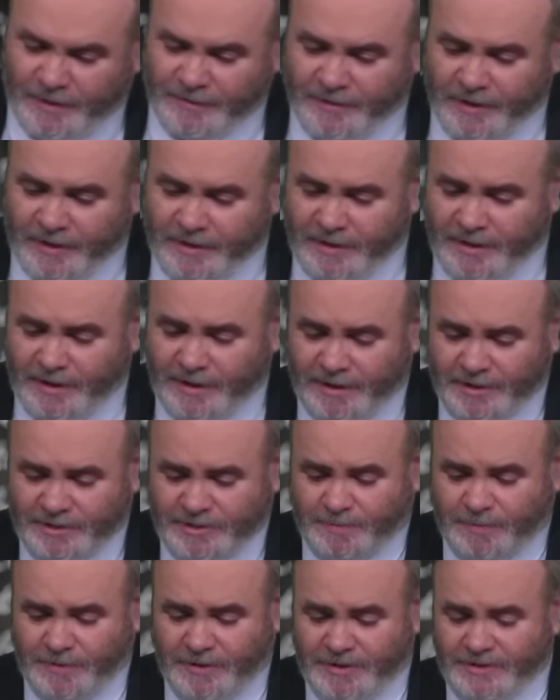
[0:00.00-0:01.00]
then he
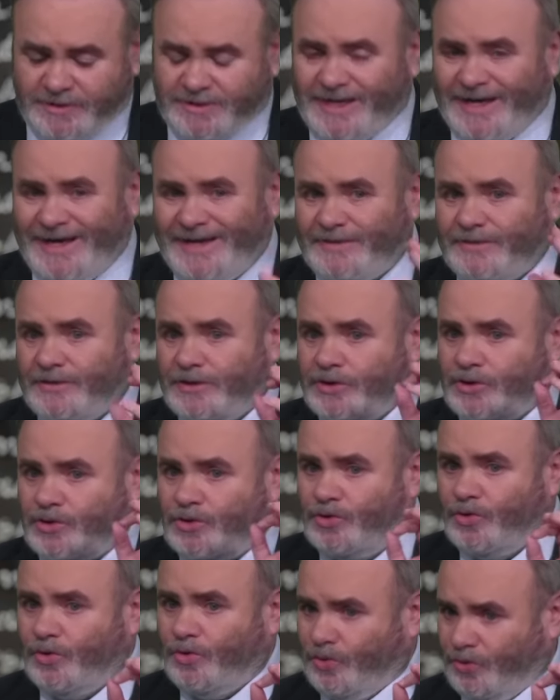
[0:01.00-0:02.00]
is pierced at the
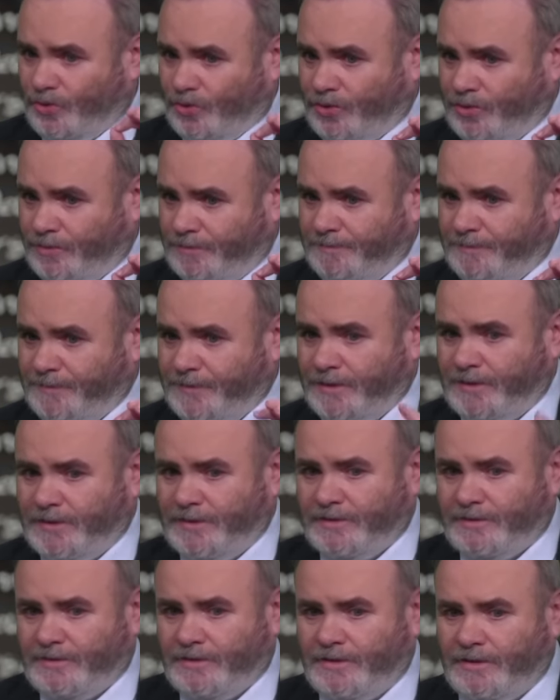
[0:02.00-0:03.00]
door,
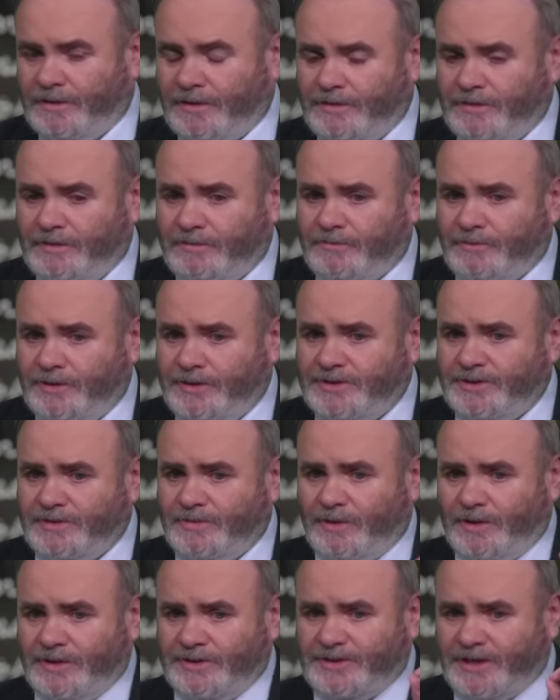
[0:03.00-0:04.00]
yeah. uh, and the reason
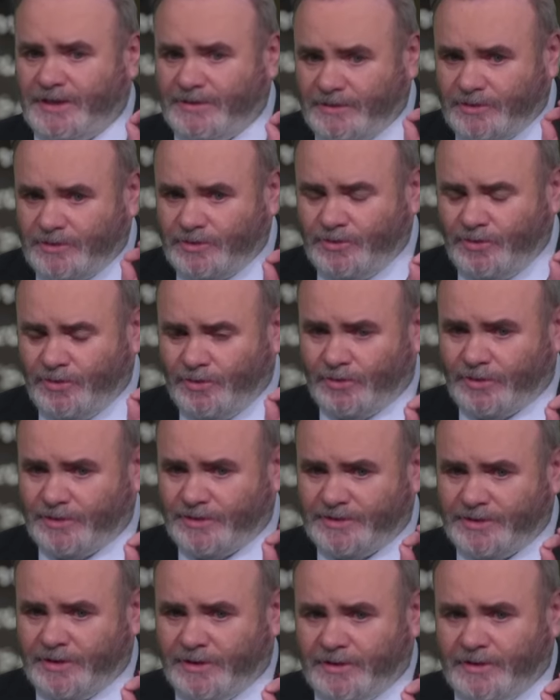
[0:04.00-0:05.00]
why it's at the door
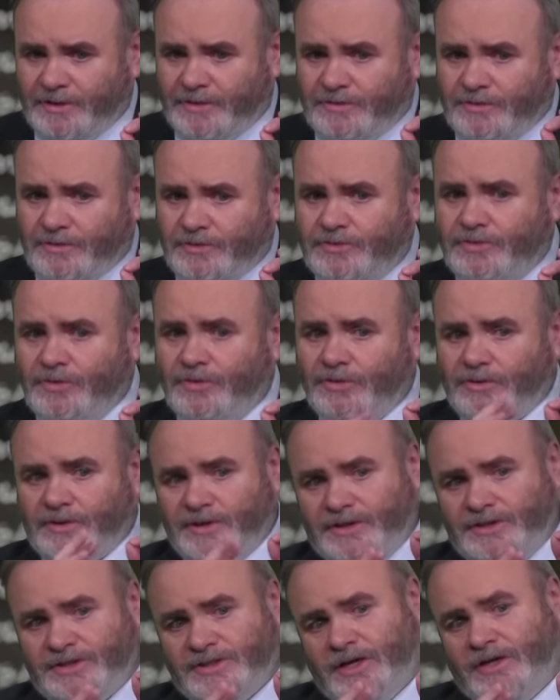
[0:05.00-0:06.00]
is. The door
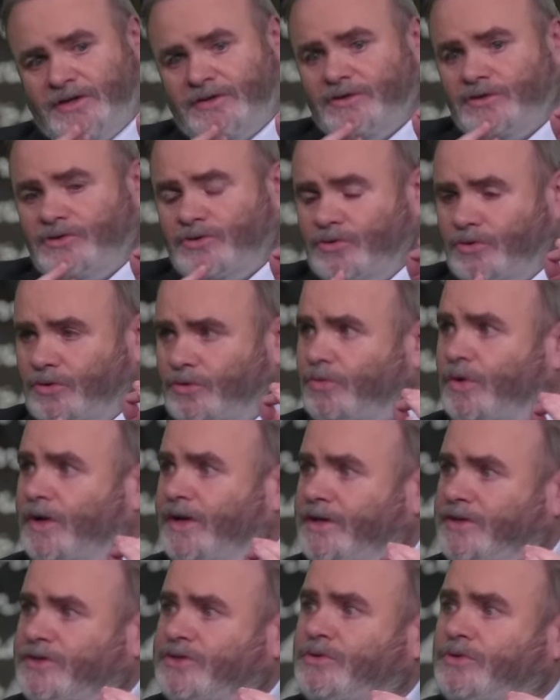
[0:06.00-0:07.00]
is like the
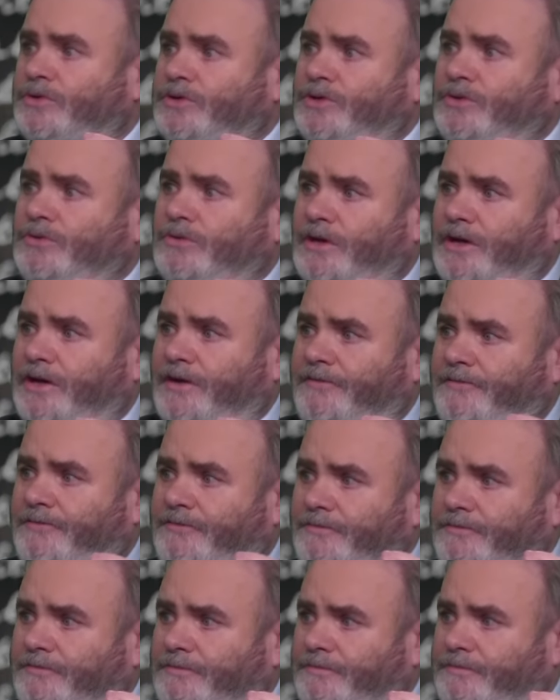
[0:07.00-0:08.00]
doorway into a new life,
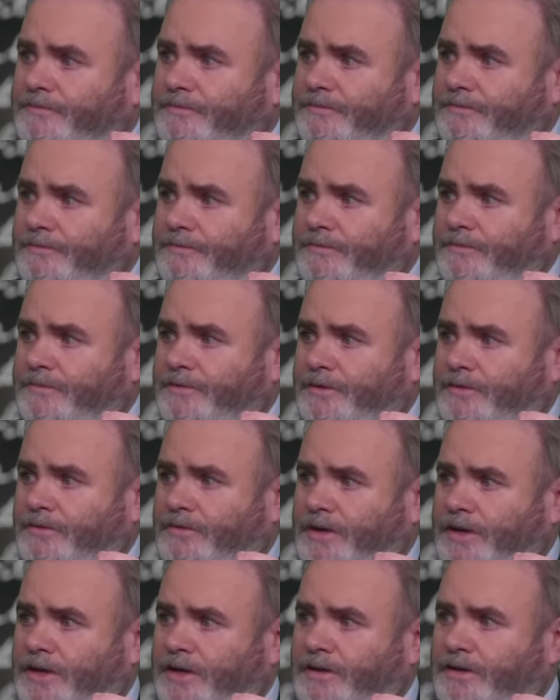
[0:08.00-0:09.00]
mm.
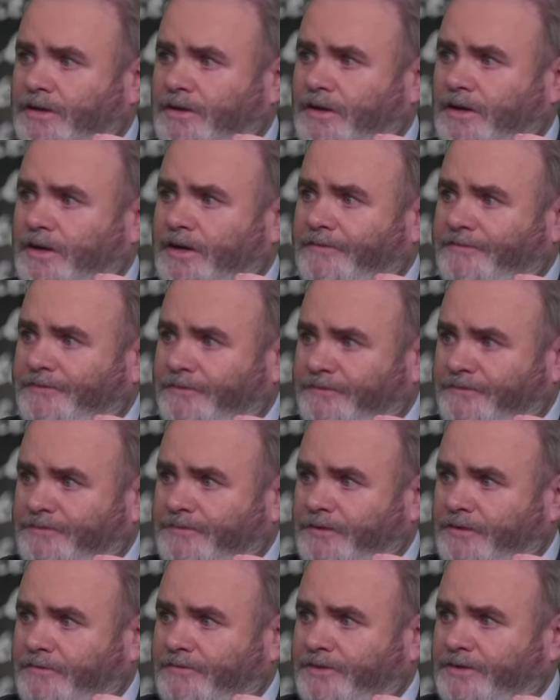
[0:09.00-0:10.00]
okay, a life of
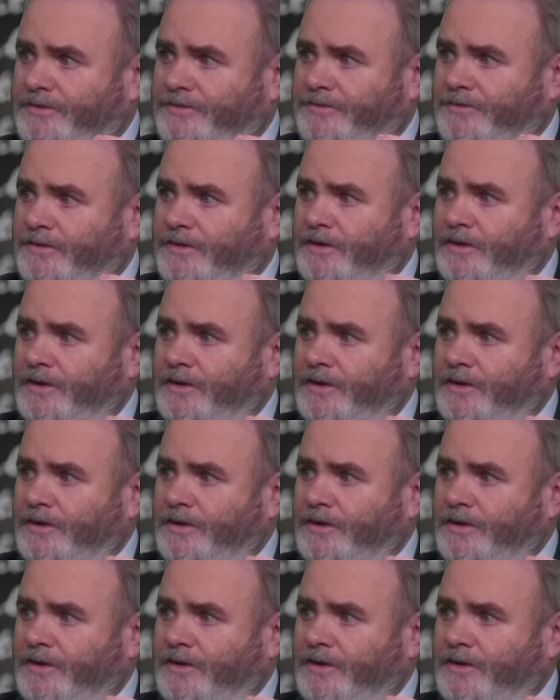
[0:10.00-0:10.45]
service.